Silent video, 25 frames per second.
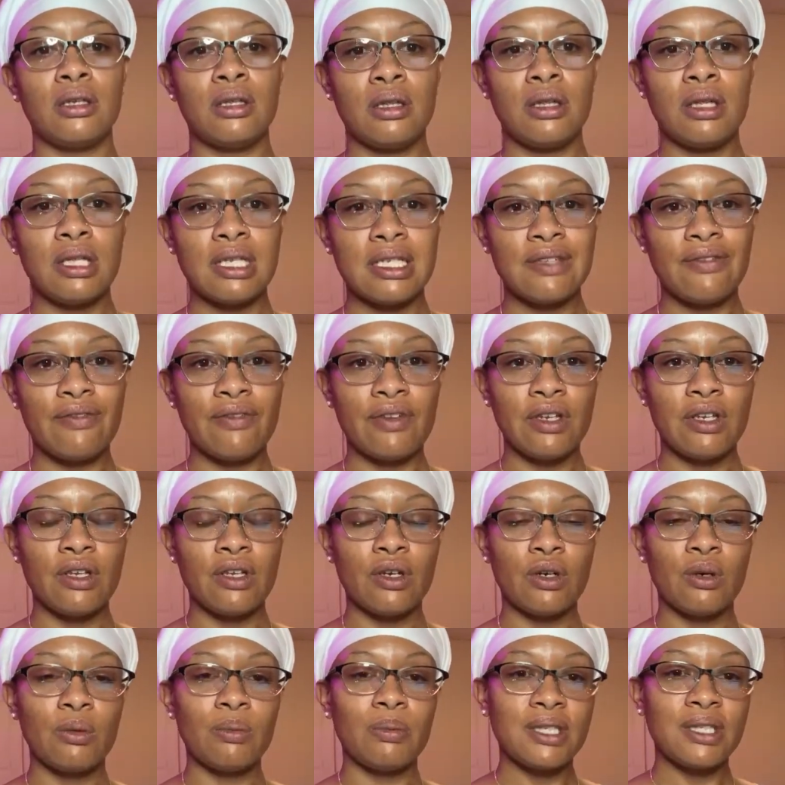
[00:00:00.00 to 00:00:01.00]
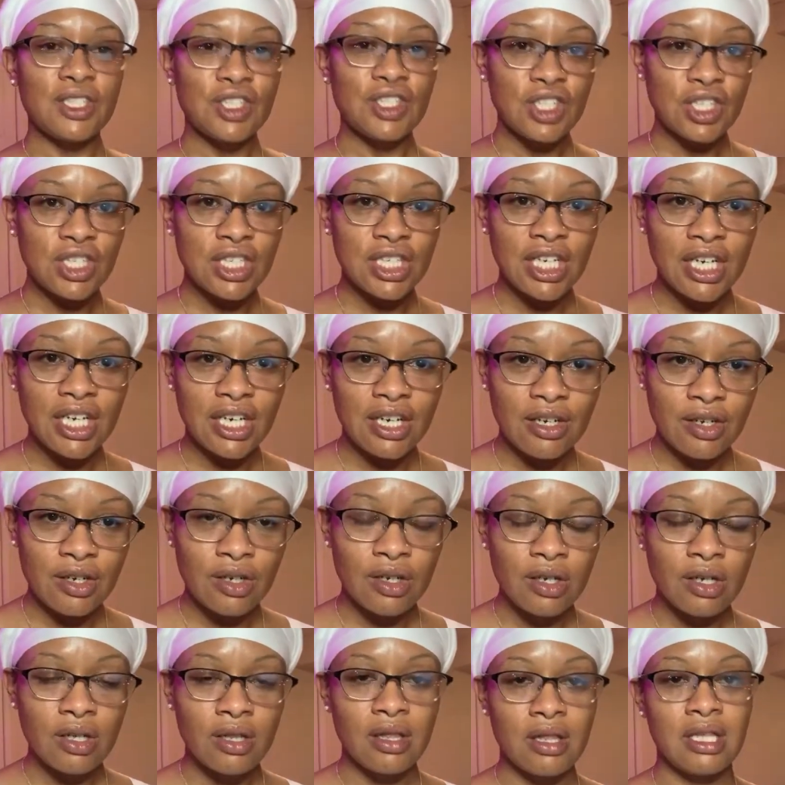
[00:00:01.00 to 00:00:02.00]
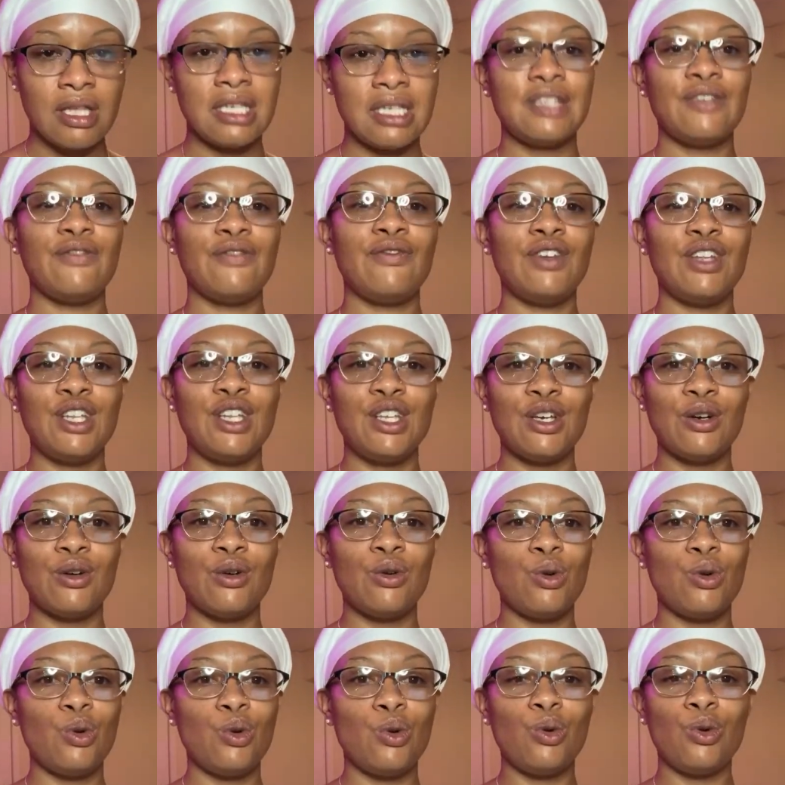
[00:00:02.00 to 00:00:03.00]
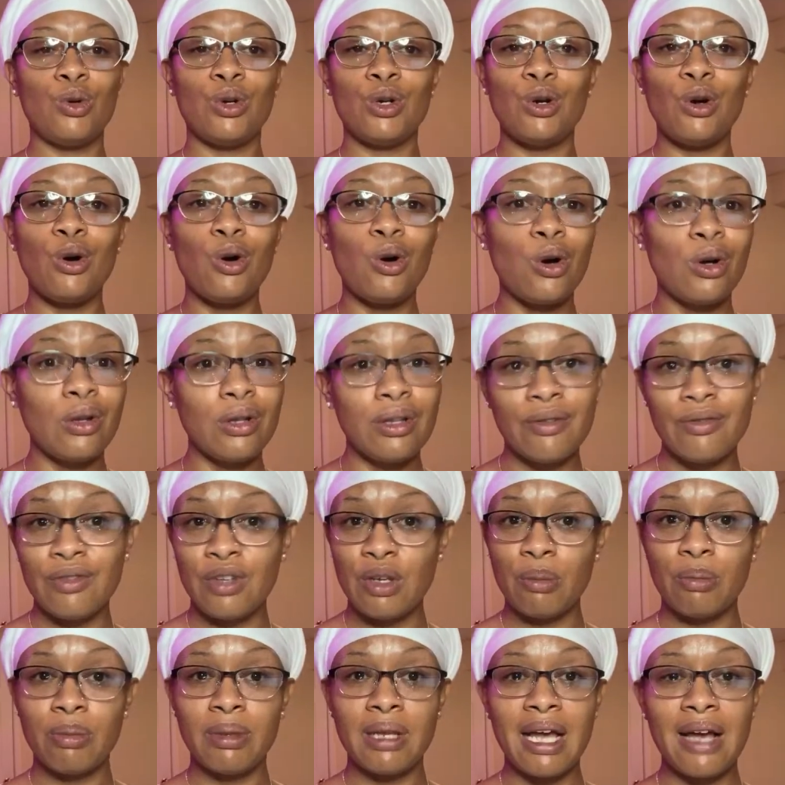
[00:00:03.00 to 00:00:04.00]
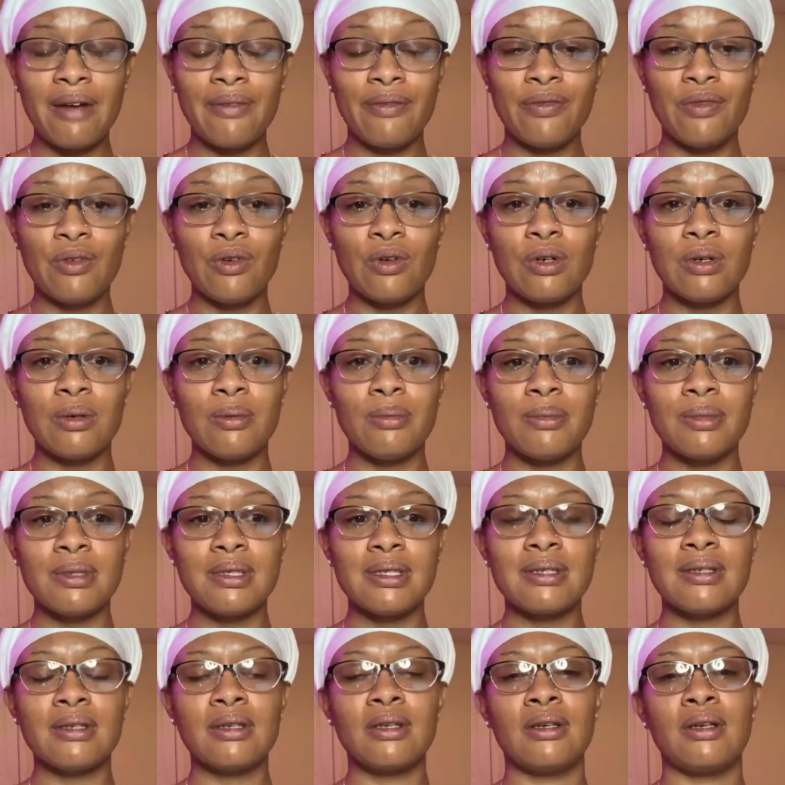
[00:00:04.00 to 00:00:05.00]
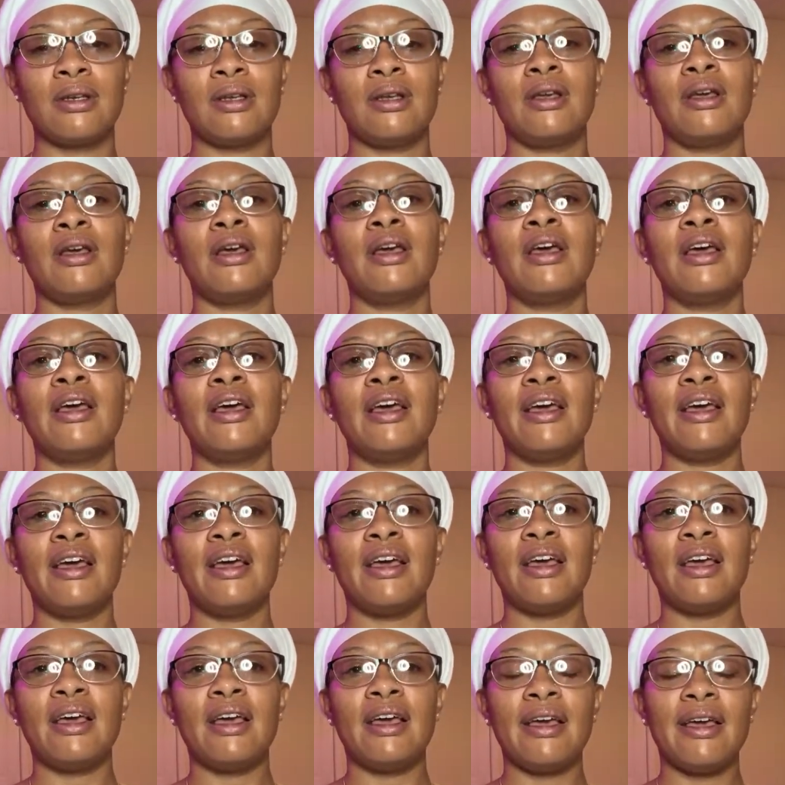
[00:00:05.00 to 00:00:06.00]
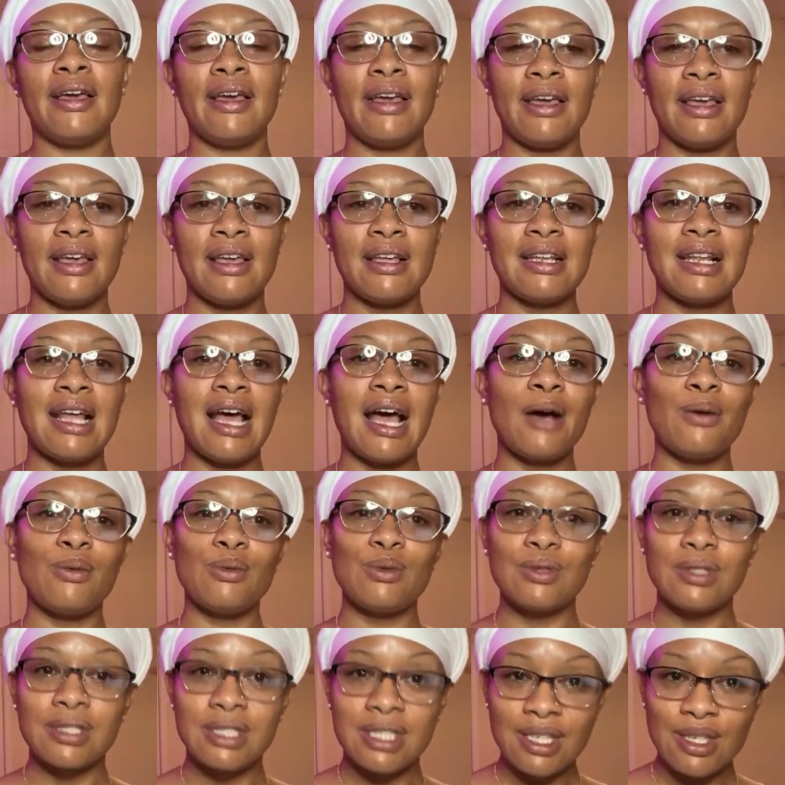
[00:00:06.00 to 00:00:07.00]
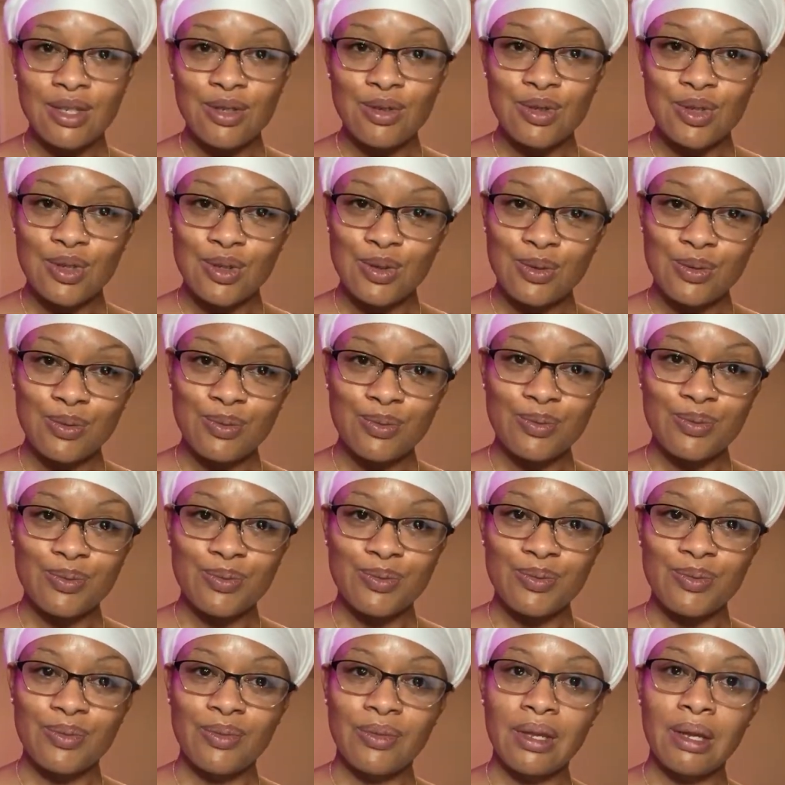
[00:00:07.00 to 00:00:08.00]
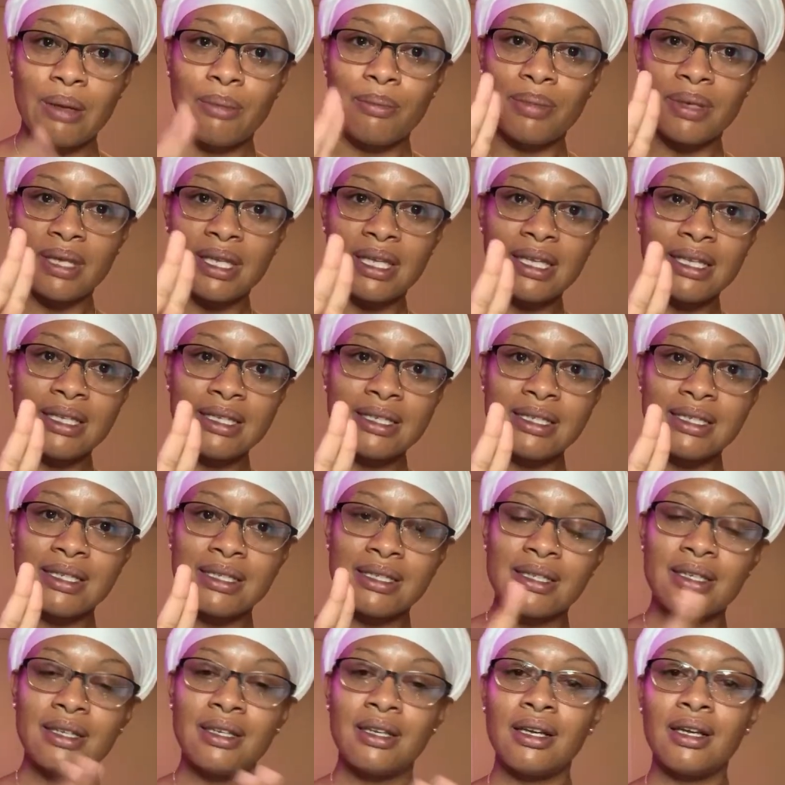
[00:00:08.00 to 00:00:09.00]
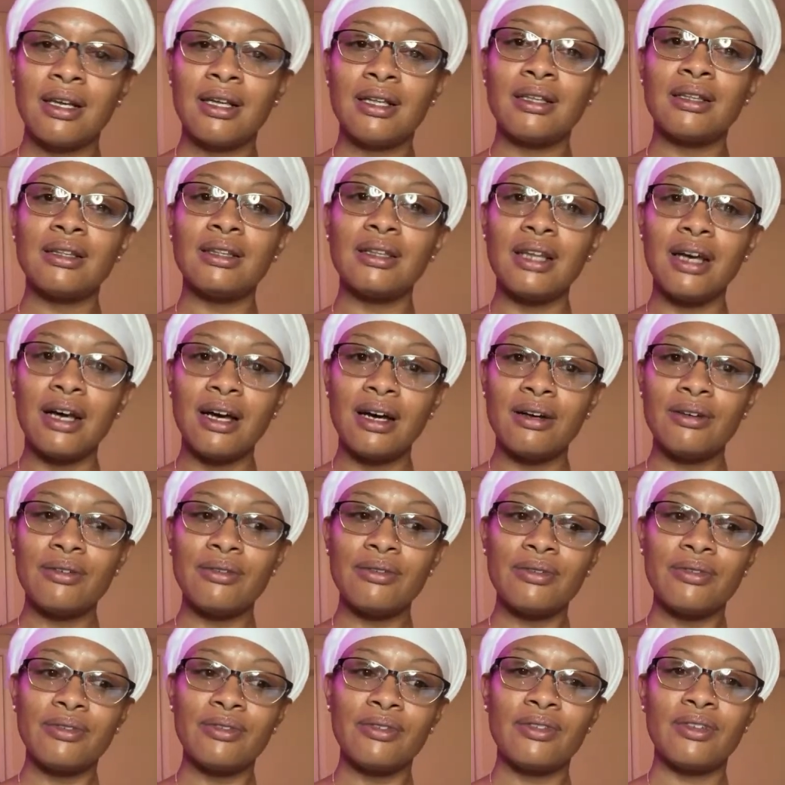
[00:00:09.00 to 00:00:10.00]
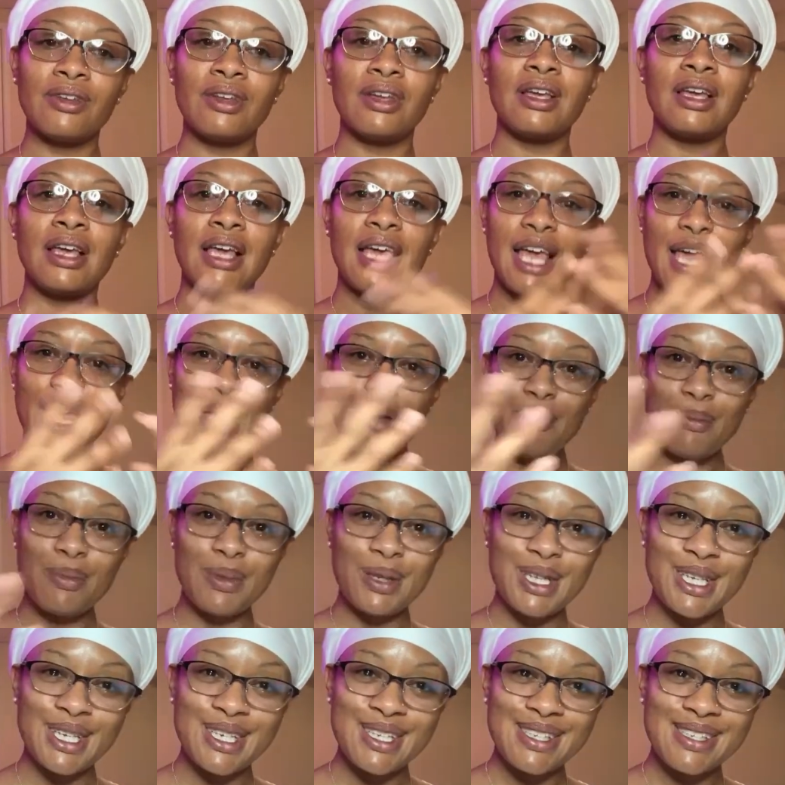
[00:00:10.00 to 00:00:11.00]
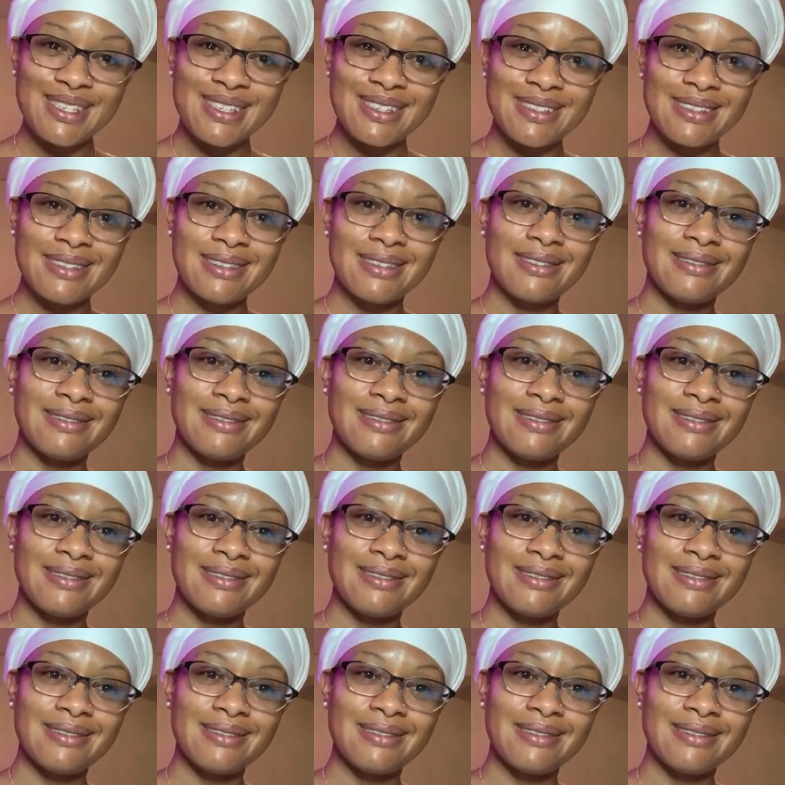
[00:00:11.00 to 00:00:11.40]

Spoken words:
this video. Please share this video on all of your platforms. And I will see you soon. Peace, love, and bliss.